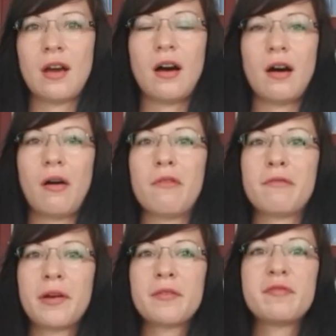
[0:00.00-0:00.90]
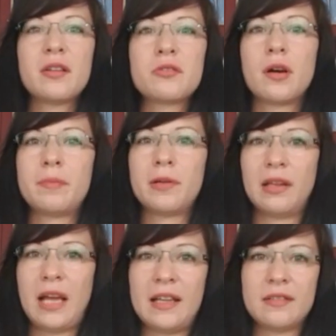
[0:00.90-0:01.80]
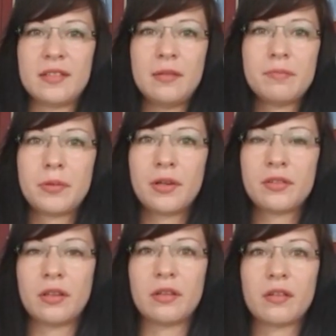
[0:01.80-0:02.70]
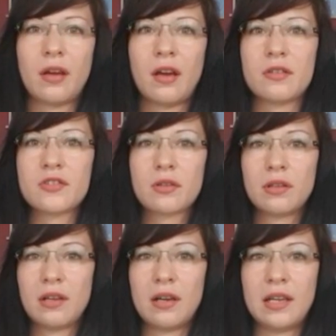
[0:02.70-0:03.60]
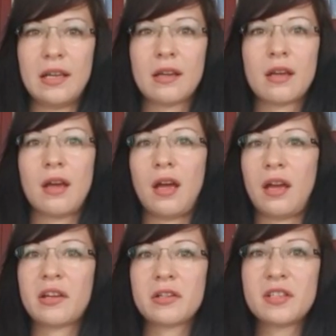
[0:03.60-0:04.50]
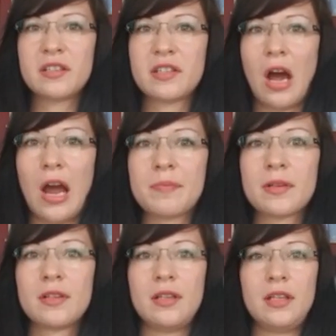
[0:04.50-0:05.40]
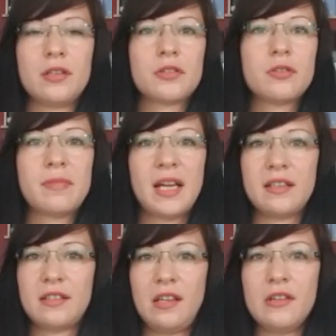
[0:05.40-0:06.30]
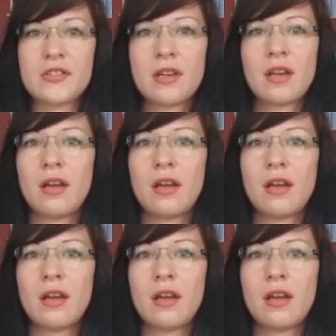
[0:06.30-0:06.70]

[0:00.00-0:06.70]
a very valuable and important scholarly content type in the humanities,